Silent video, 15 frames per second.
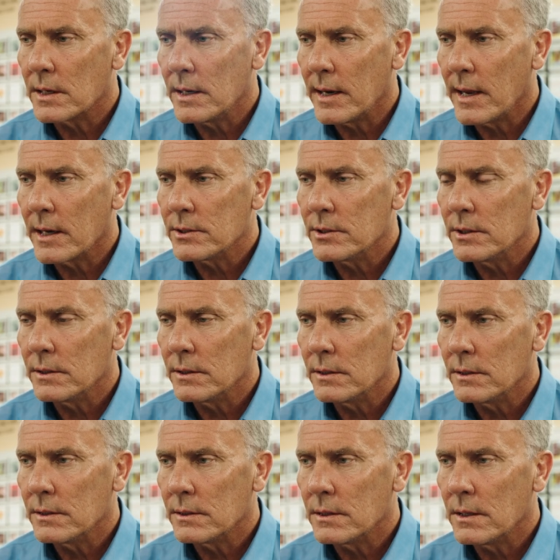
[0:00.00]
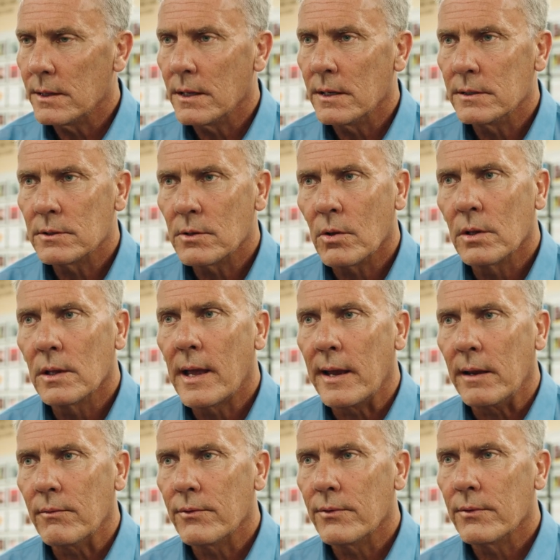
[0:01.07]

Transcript: a connection to this whole life,